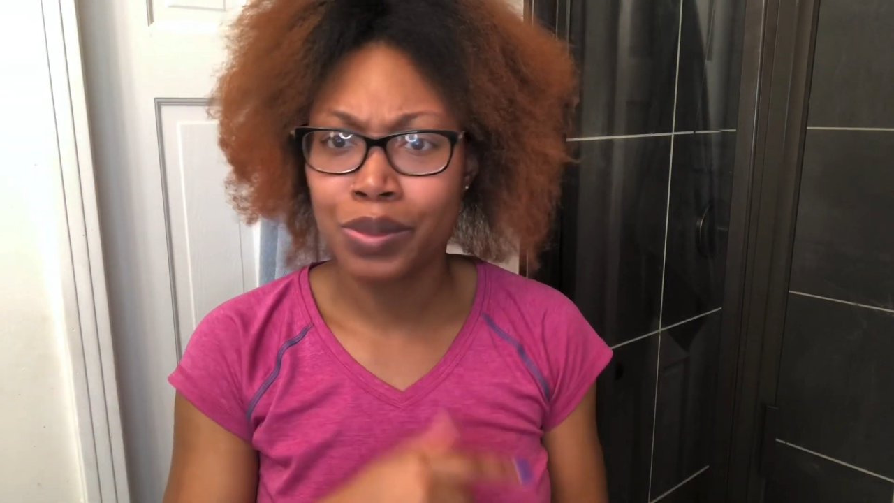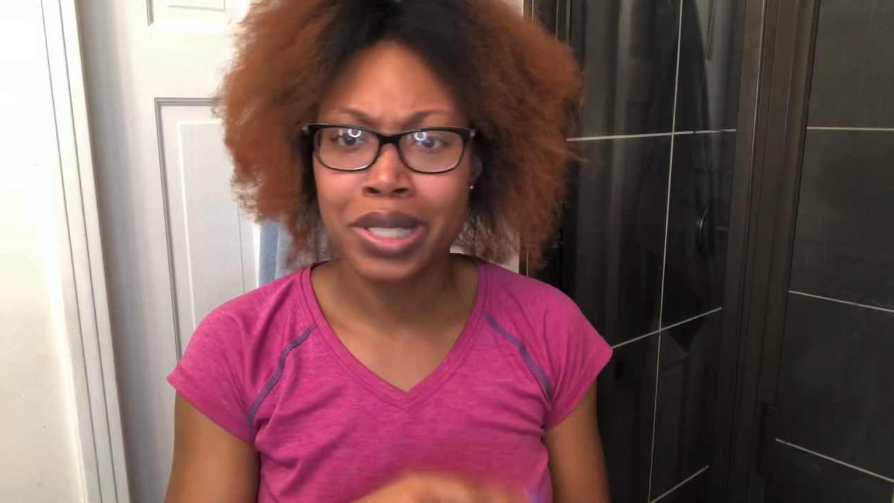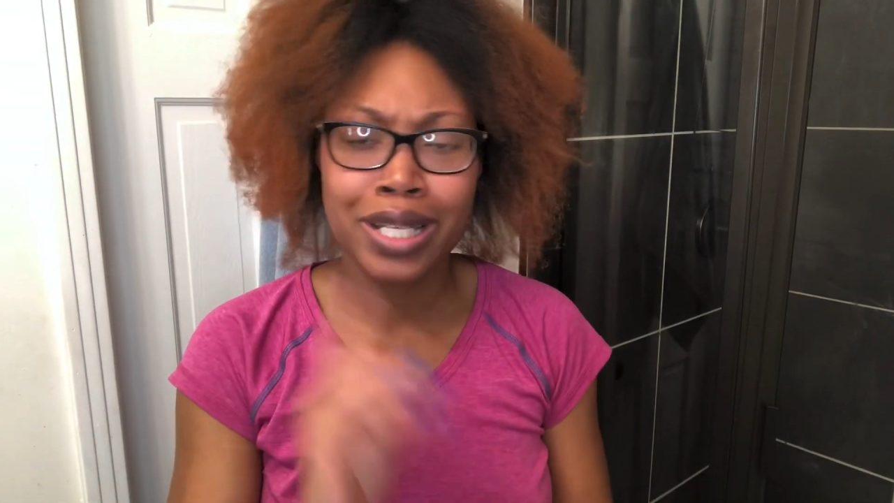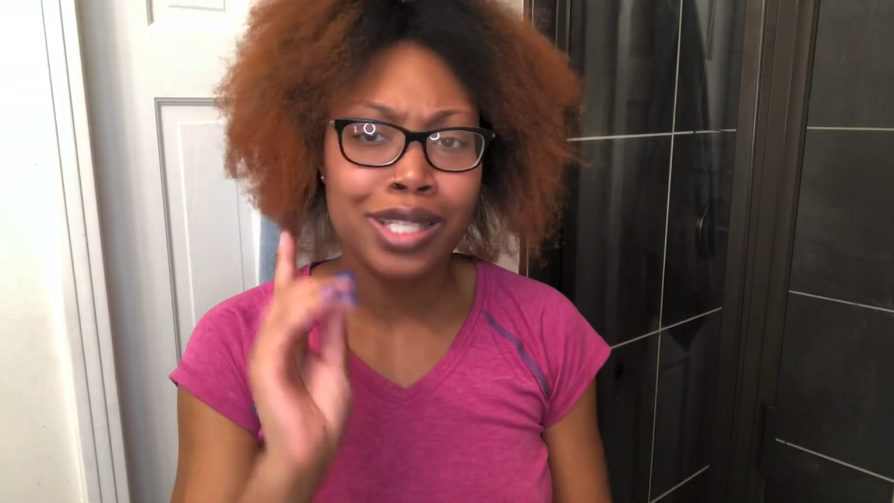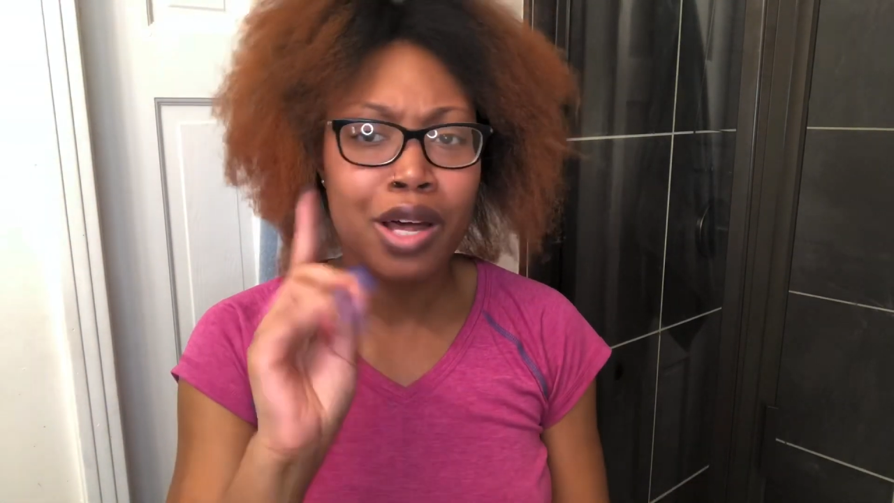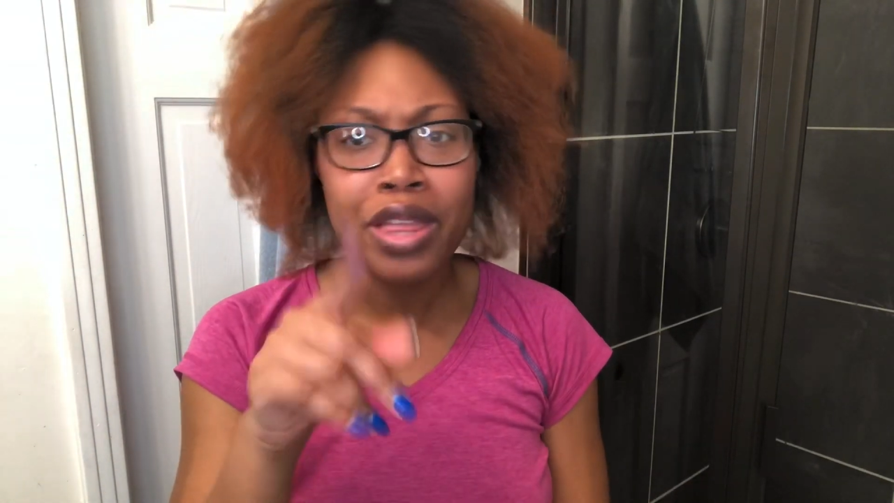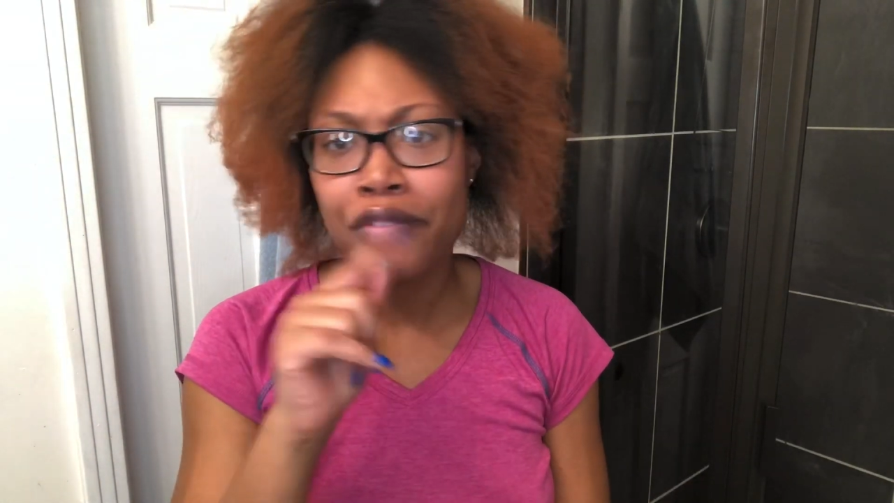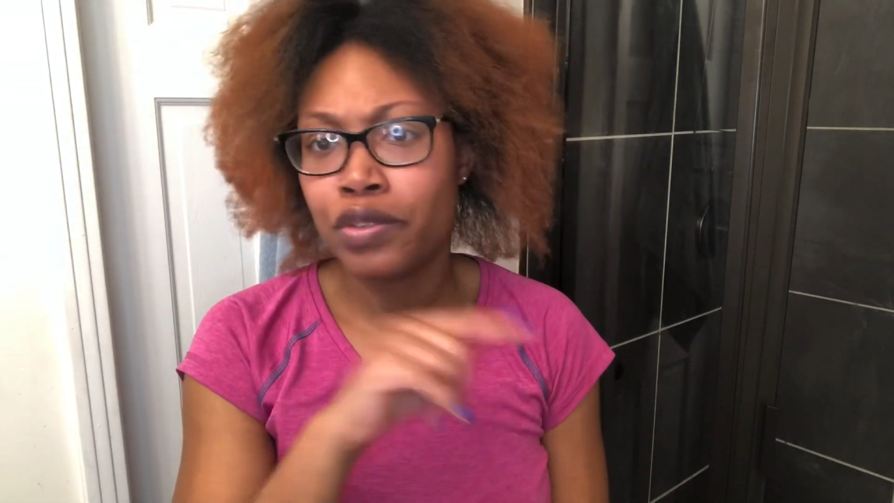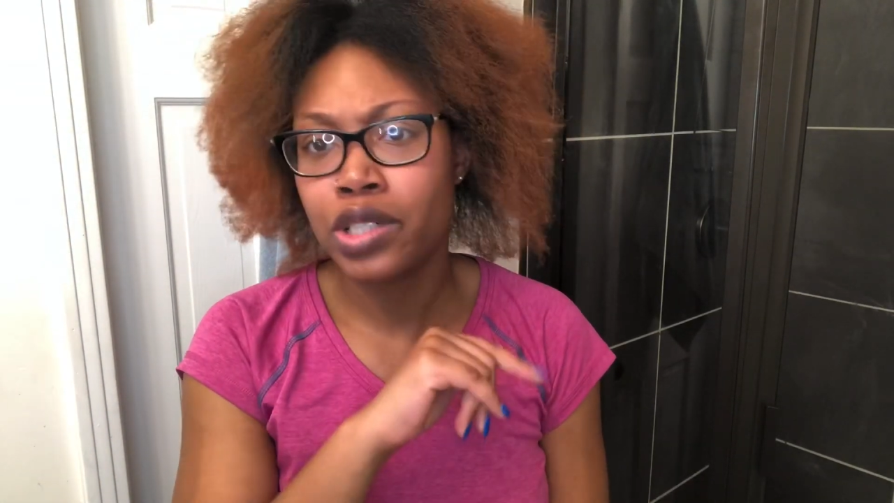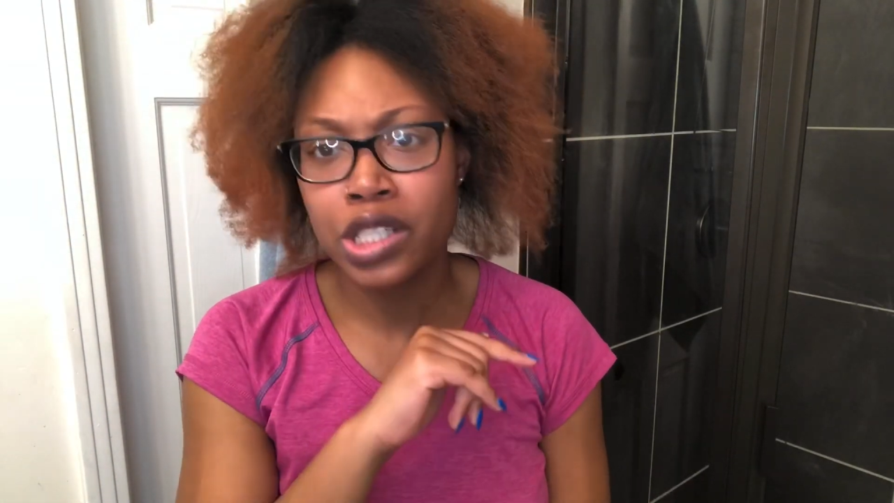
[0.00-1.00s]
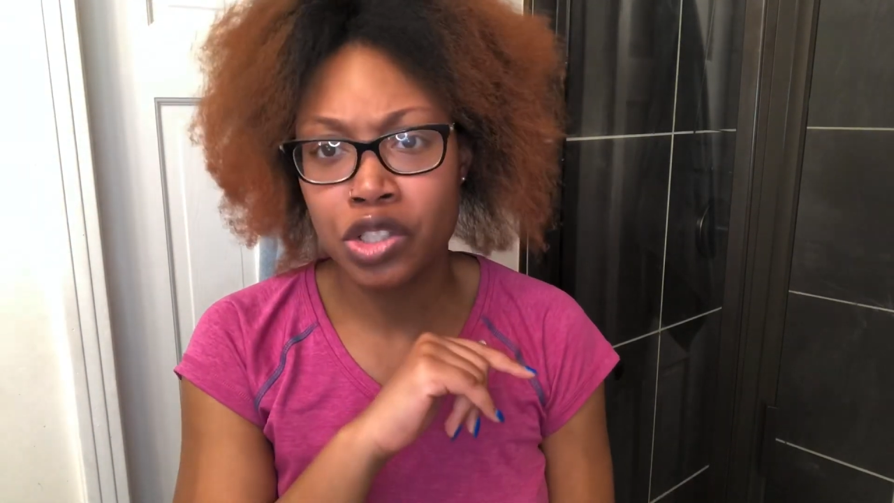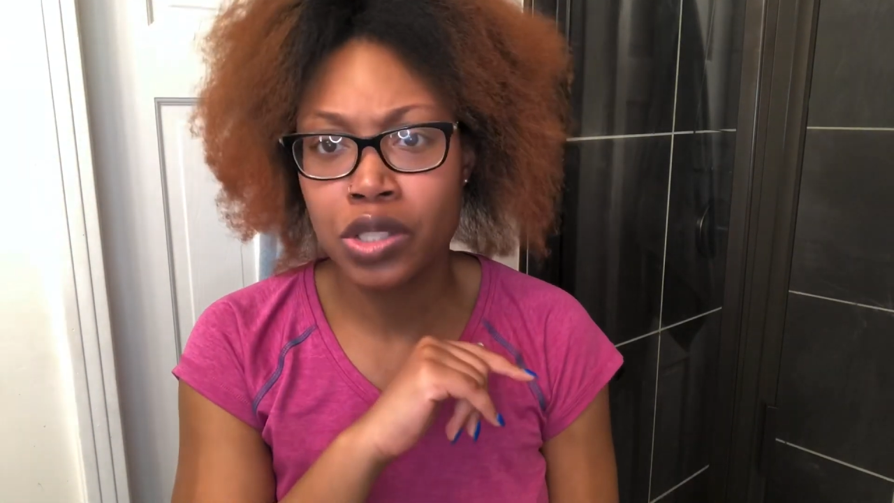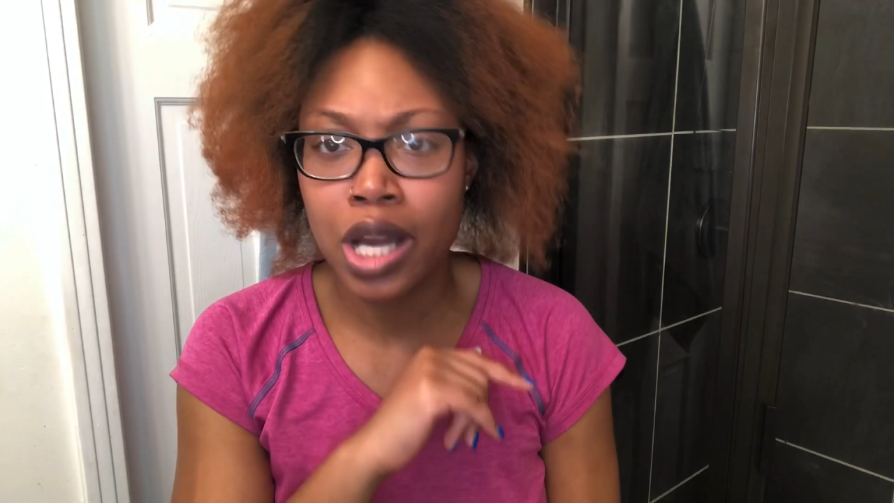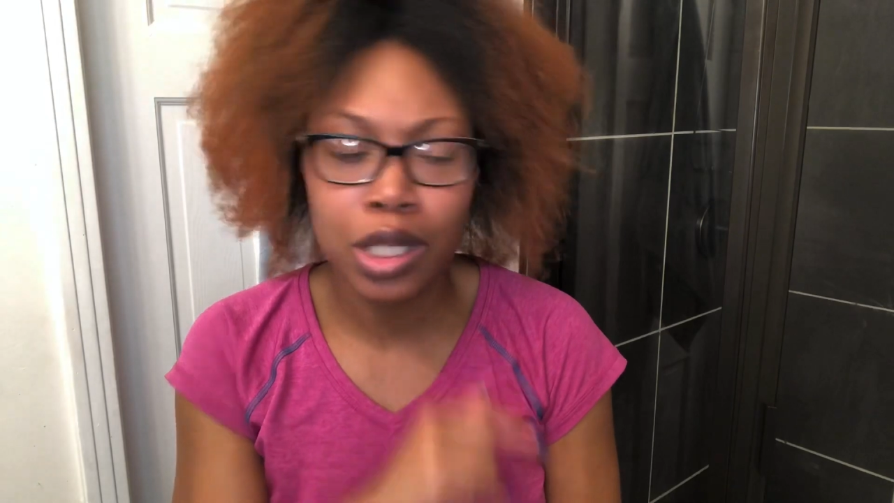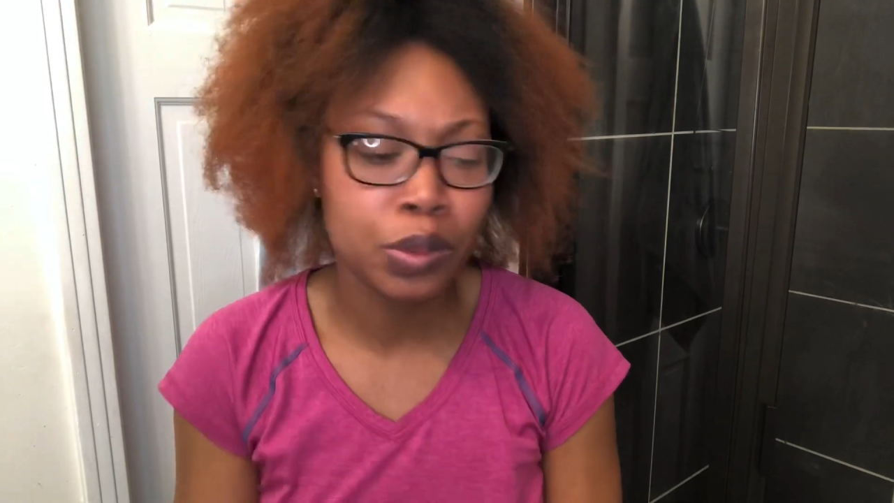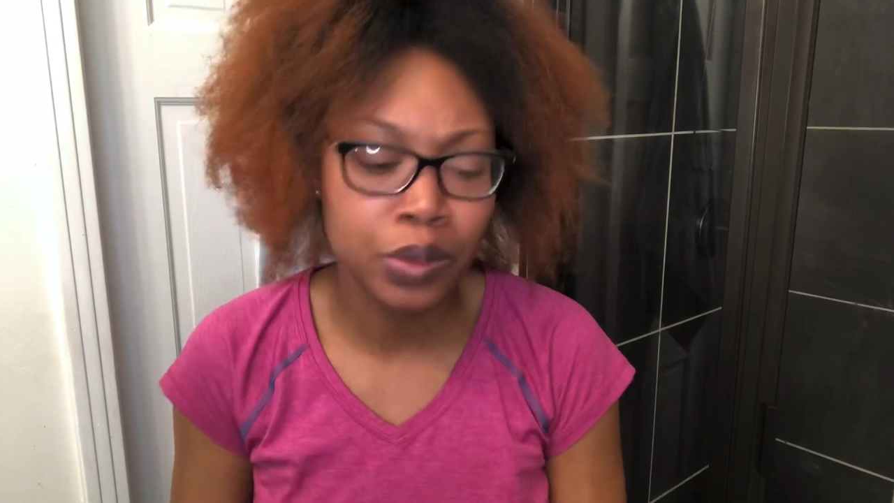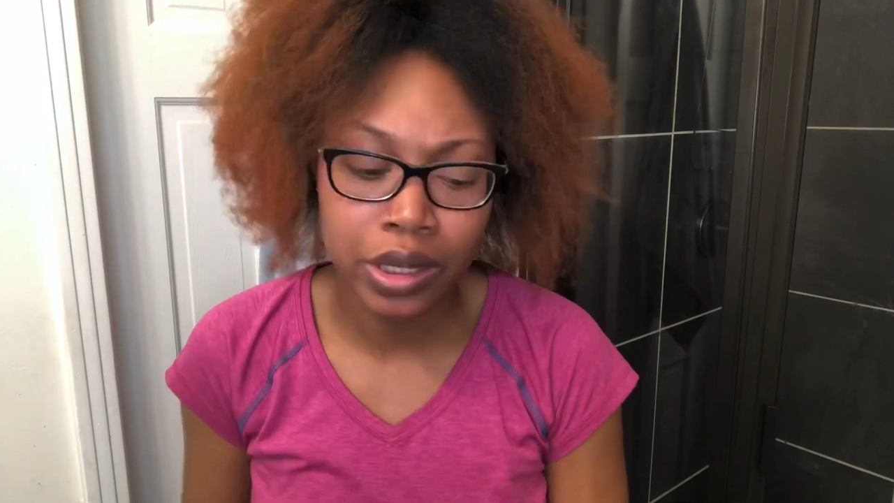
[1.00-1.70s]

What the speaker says: I saw that $400 one.